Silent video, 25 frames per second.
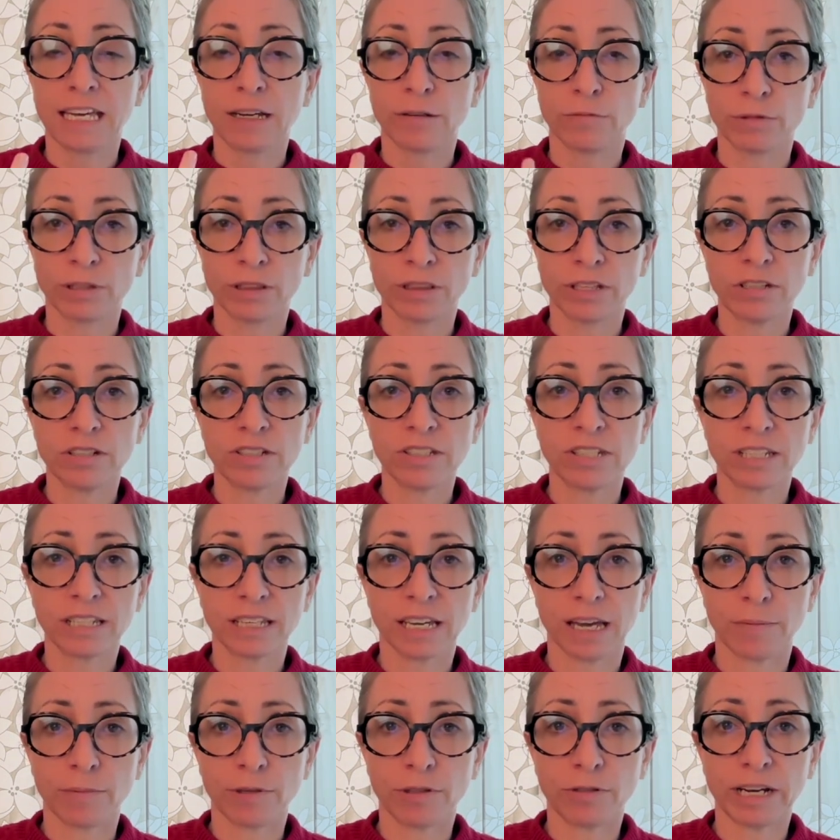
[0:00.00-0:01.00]
When there's a
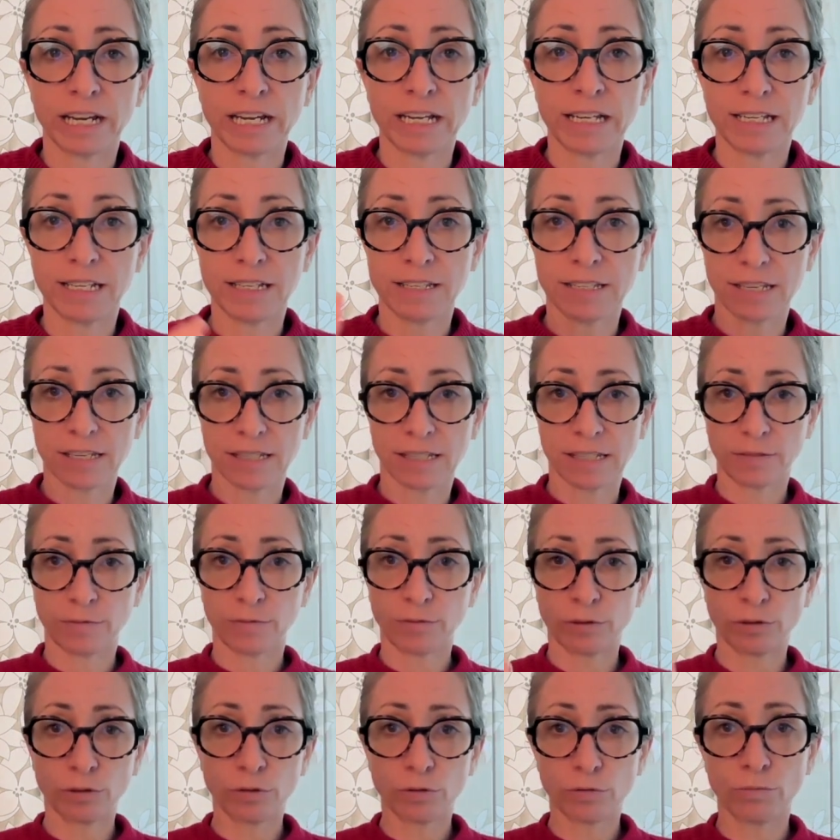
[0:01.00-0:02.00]
camera, it's as
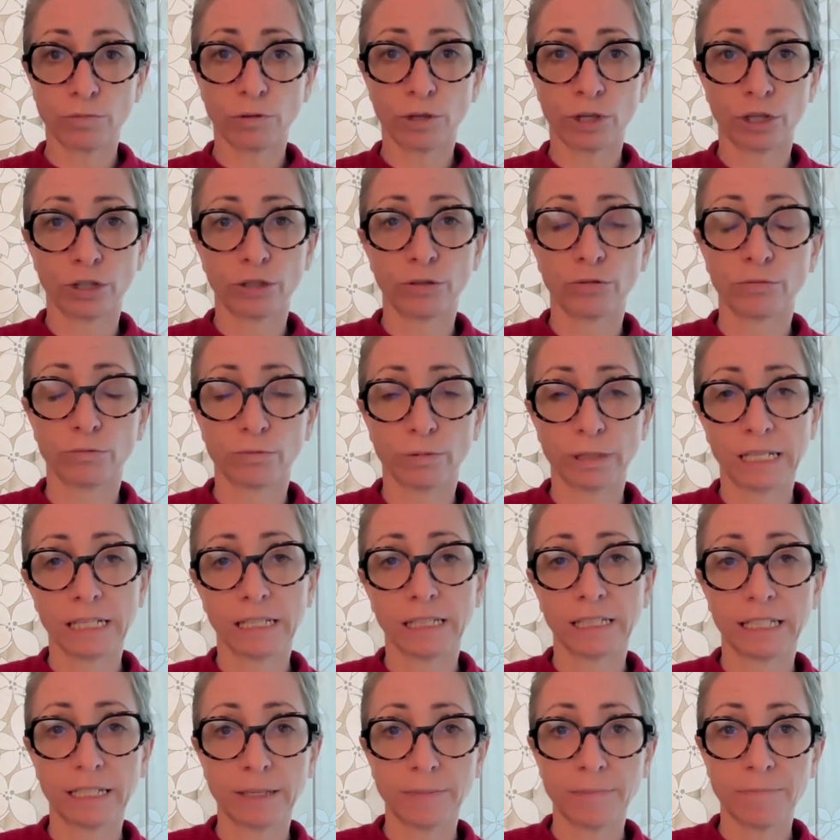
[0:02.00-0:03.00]
if you were
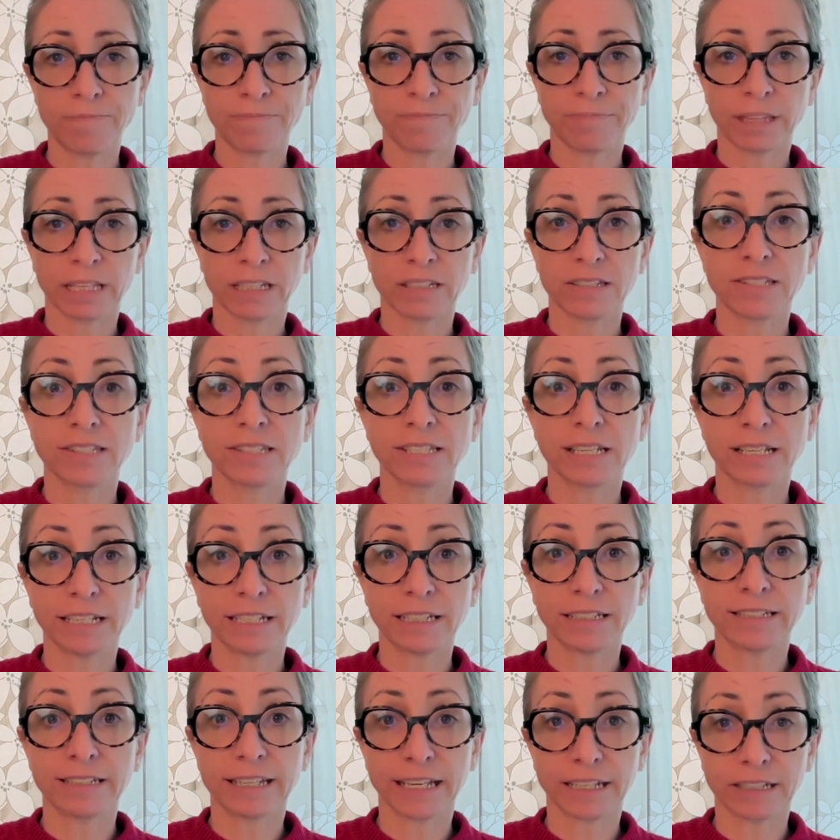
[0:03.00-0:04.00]
really
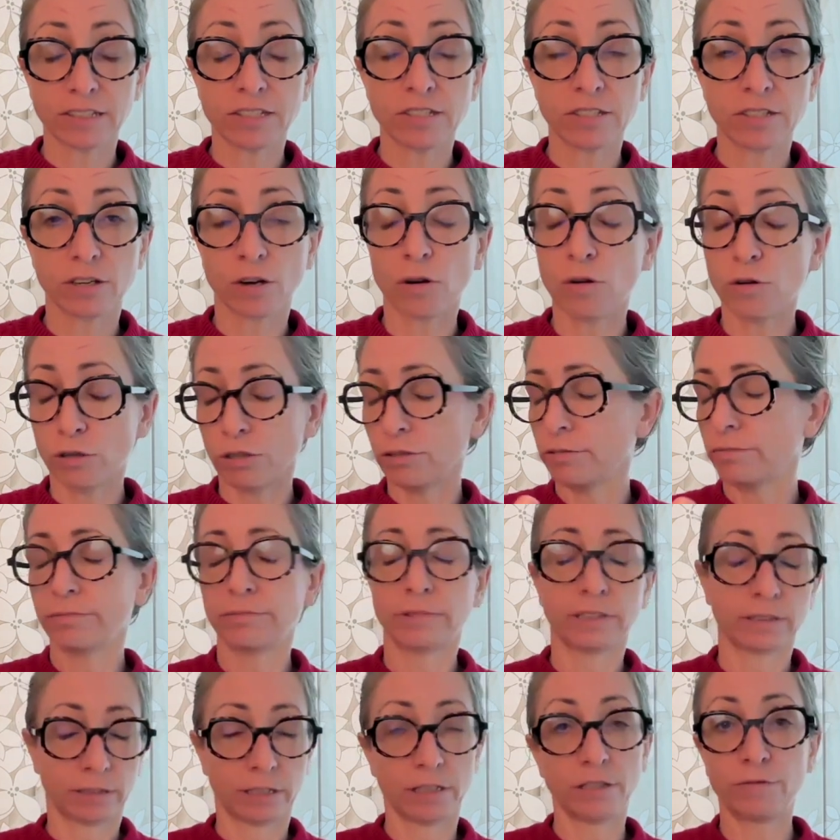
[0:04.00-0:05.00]
sitting next or
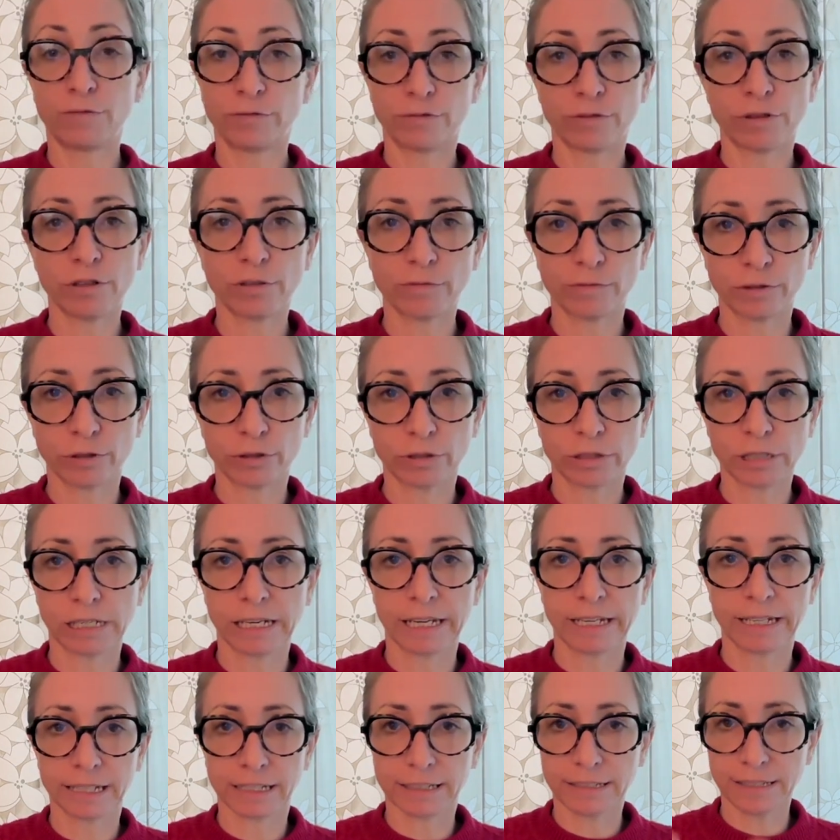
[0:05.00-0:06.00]
in front of your
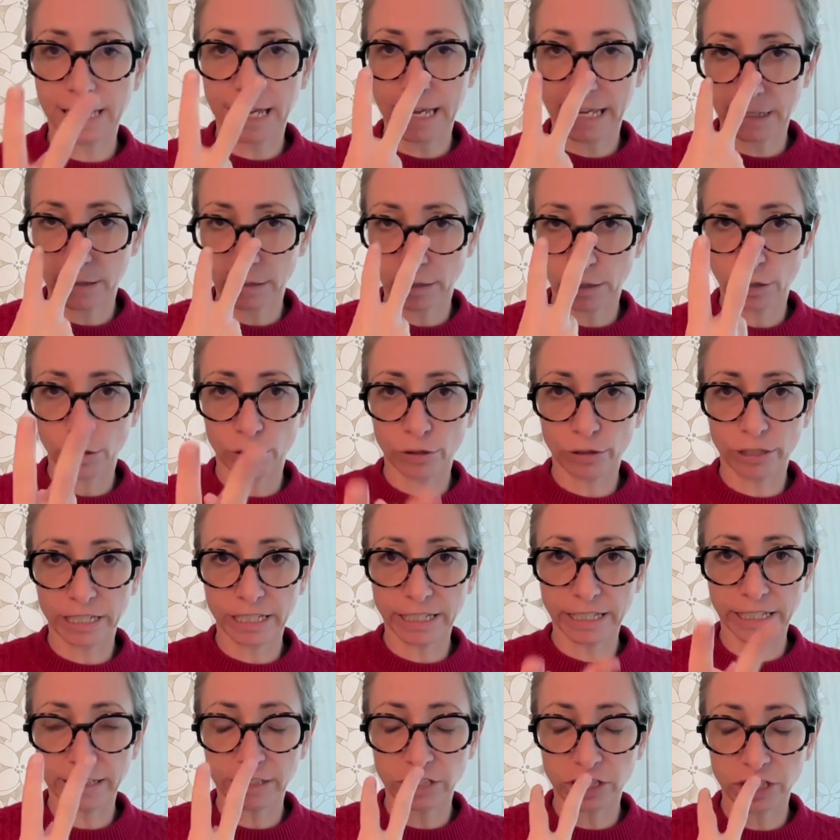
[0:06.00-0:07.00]
client and
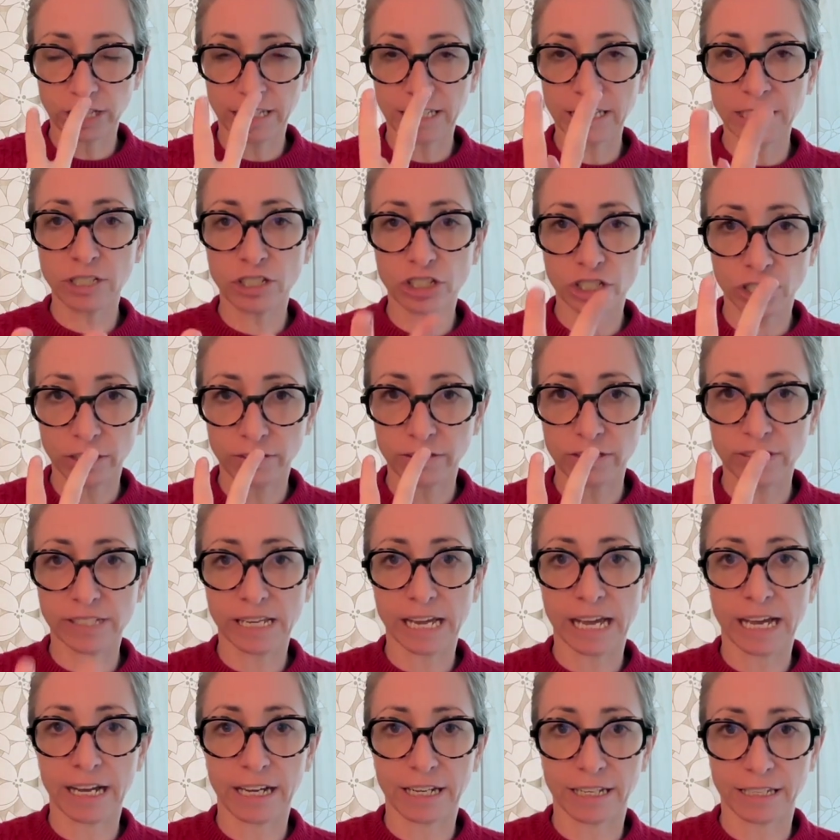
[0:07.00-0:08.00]
looking at each other's
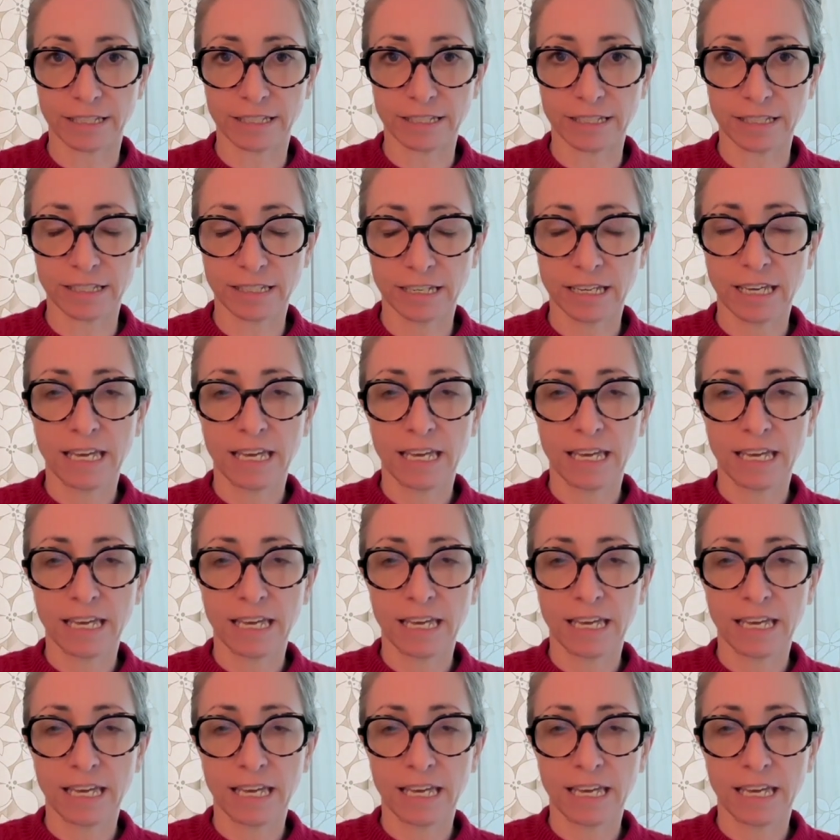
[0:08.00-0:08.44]
eyes.